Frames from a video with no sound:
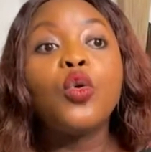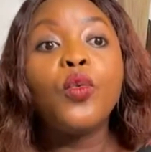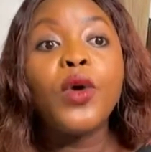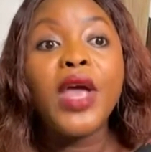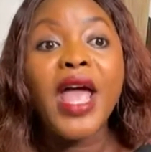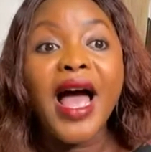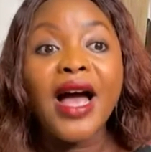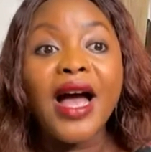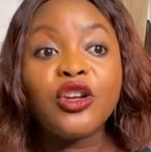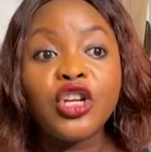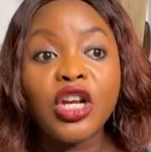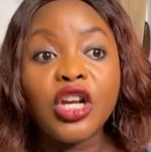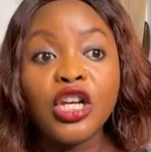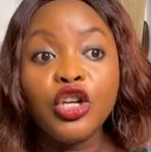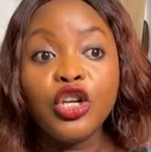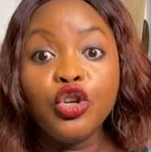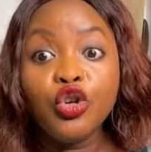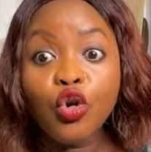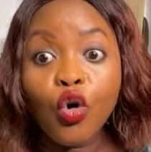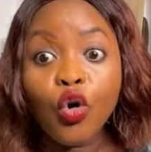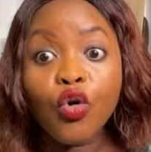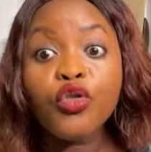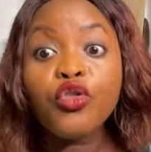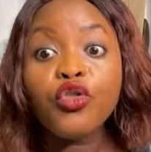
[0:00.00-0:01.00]
So we
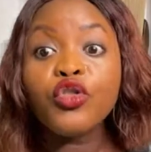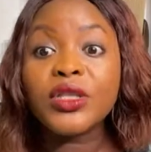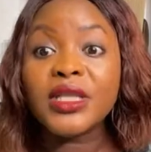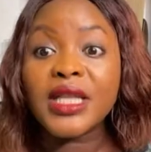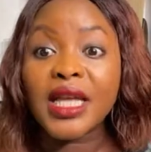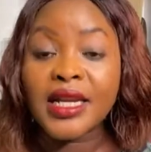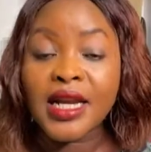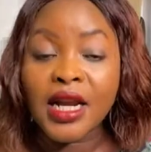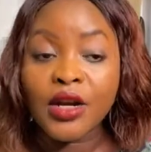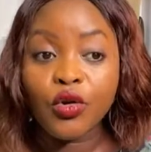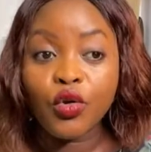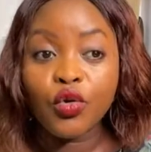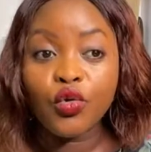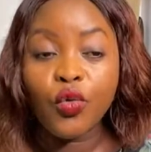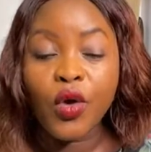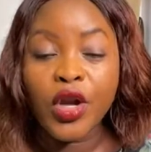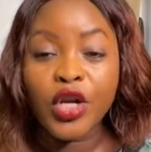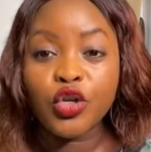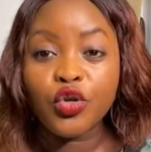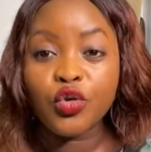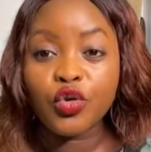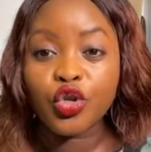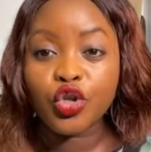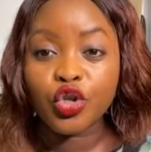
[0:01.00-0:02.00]
actually know those that are not
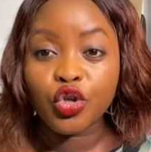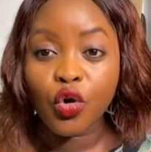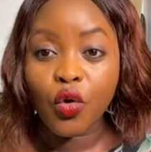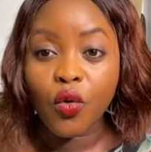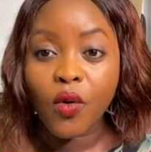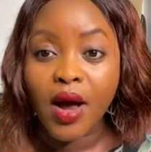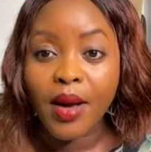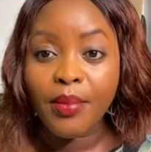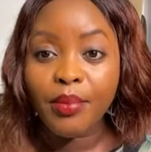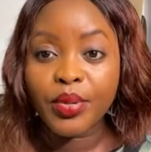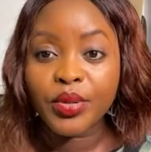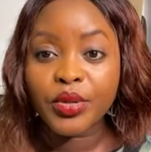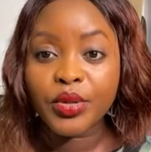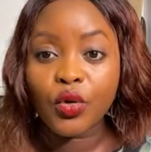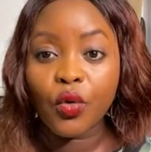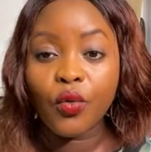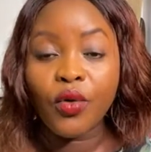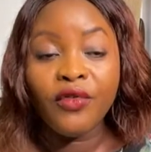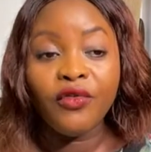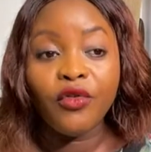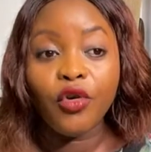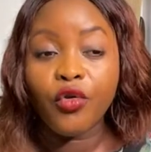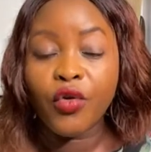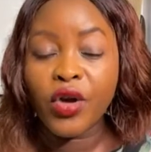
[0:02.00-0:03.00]
going to show up. So
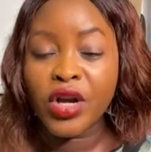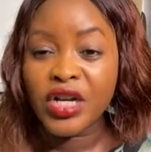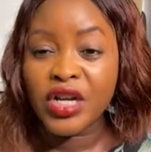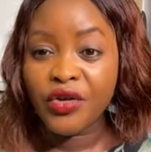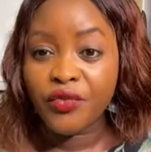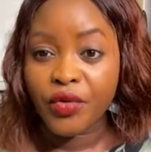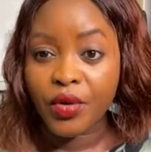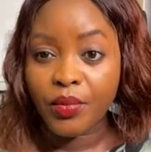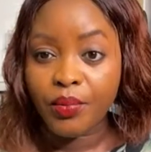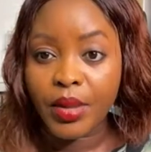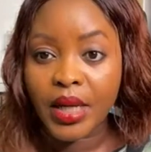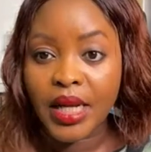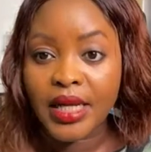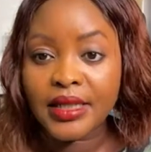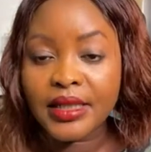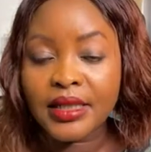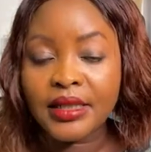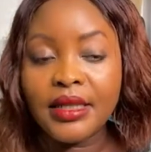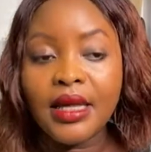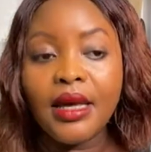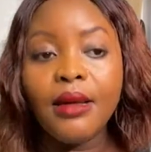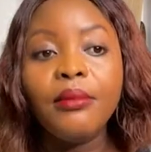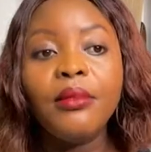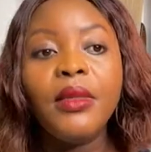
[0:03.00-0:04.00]
we've already
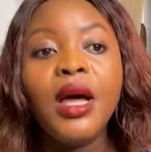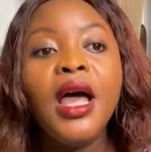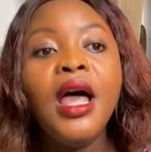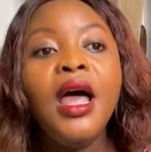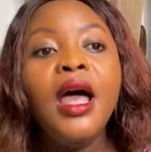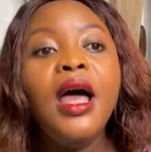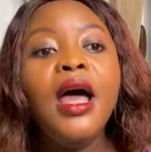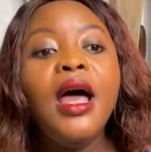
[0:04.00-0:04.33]
replaced them.